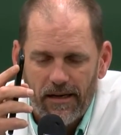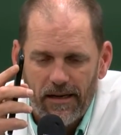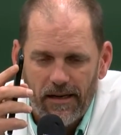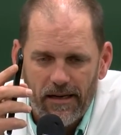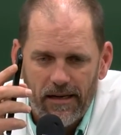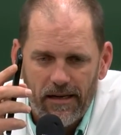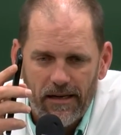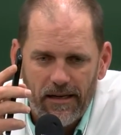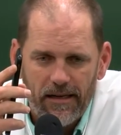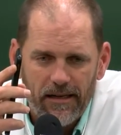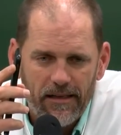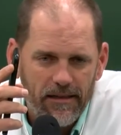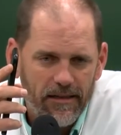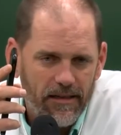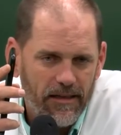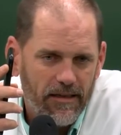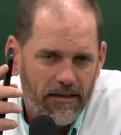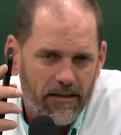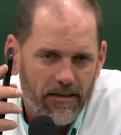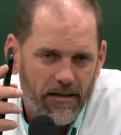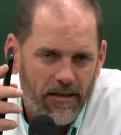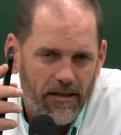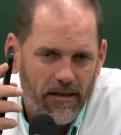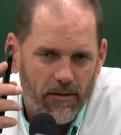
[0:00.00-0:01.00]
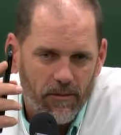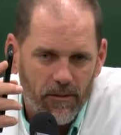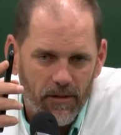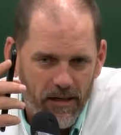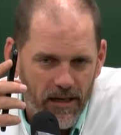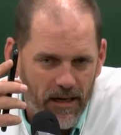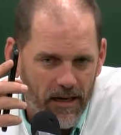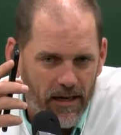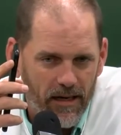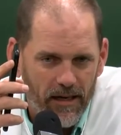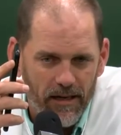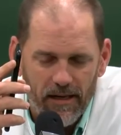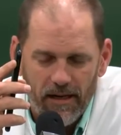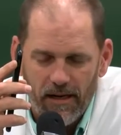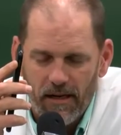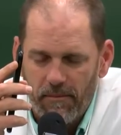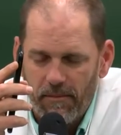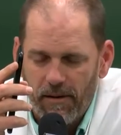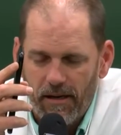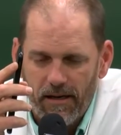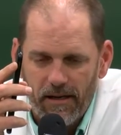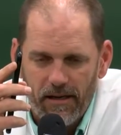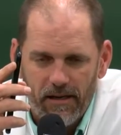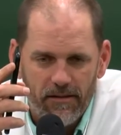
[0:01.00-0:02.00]
Uh, and then you know we're kind of like
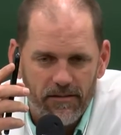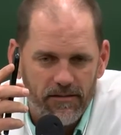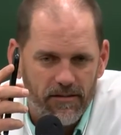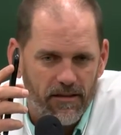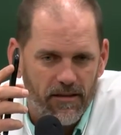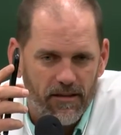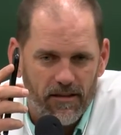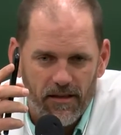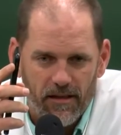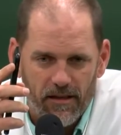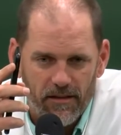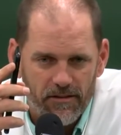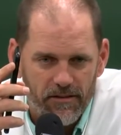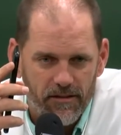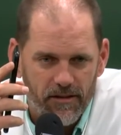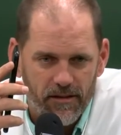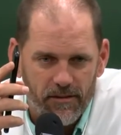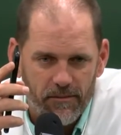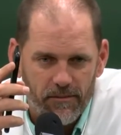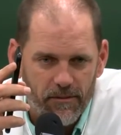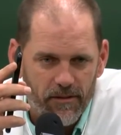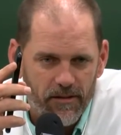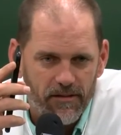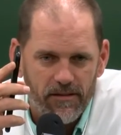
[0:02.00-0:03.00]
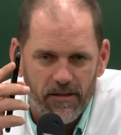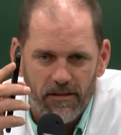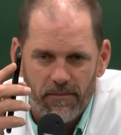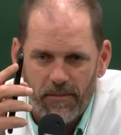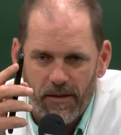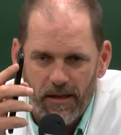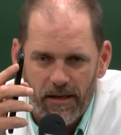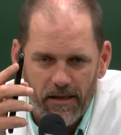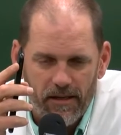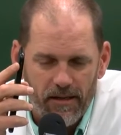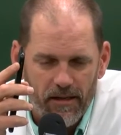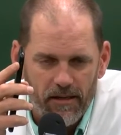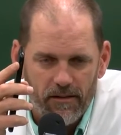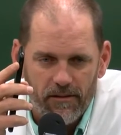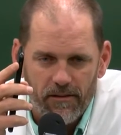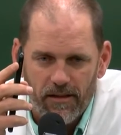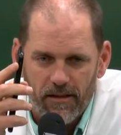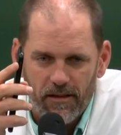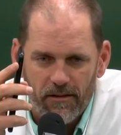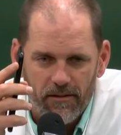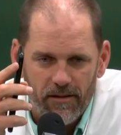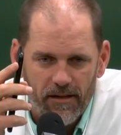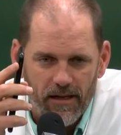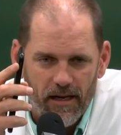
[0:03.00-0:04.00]
everybody else in the country. Where does everybody go?
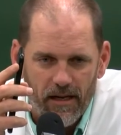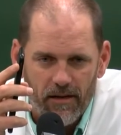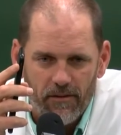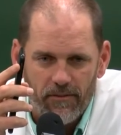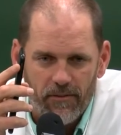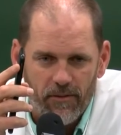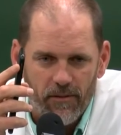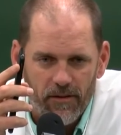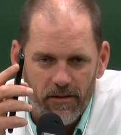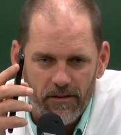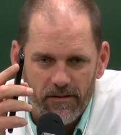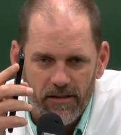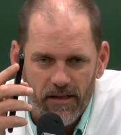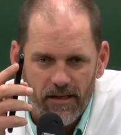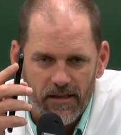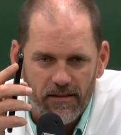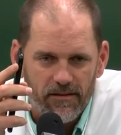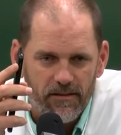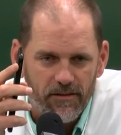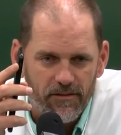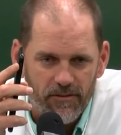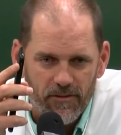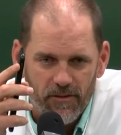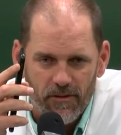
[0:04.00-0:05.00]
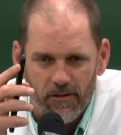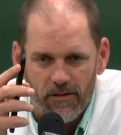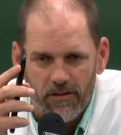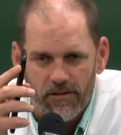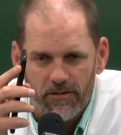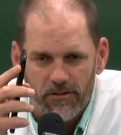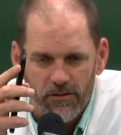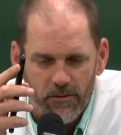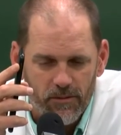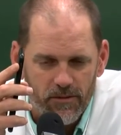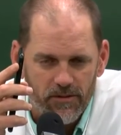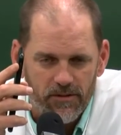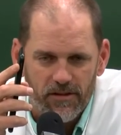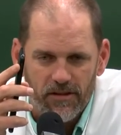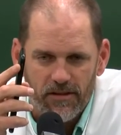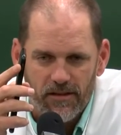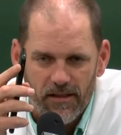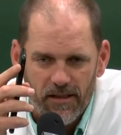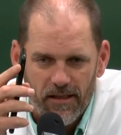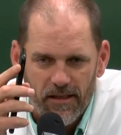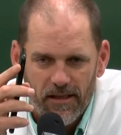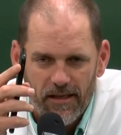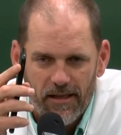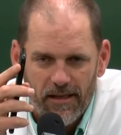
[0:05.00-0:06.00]
They go to California, Texas, Florida, Georgia,
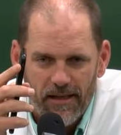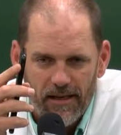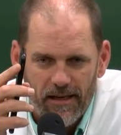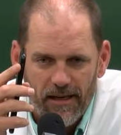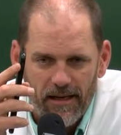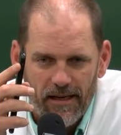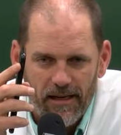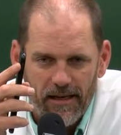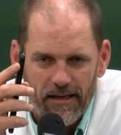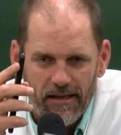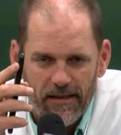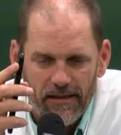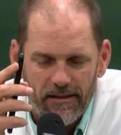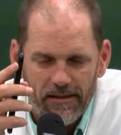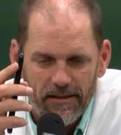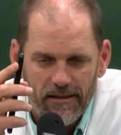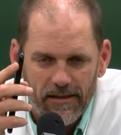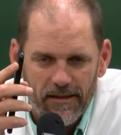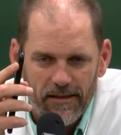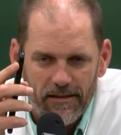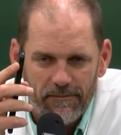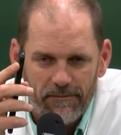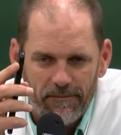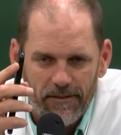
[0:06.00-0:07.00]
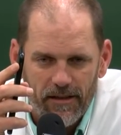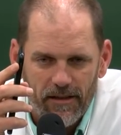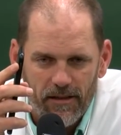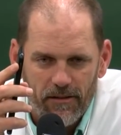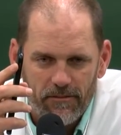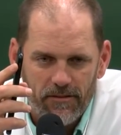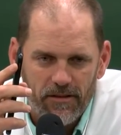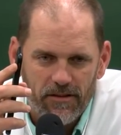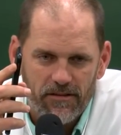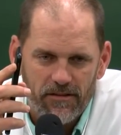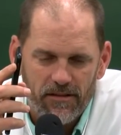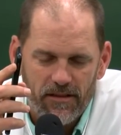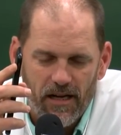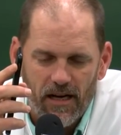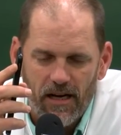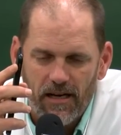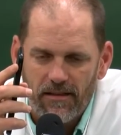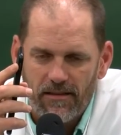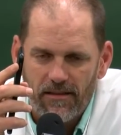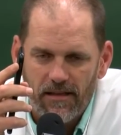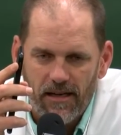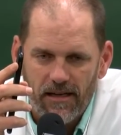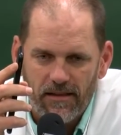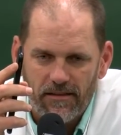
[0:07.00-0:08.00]
and uh, you know just
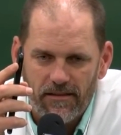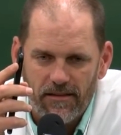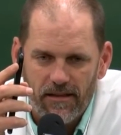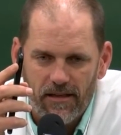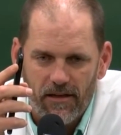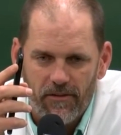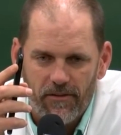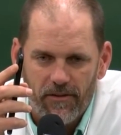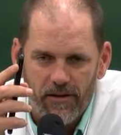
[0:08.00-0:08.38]
contacts there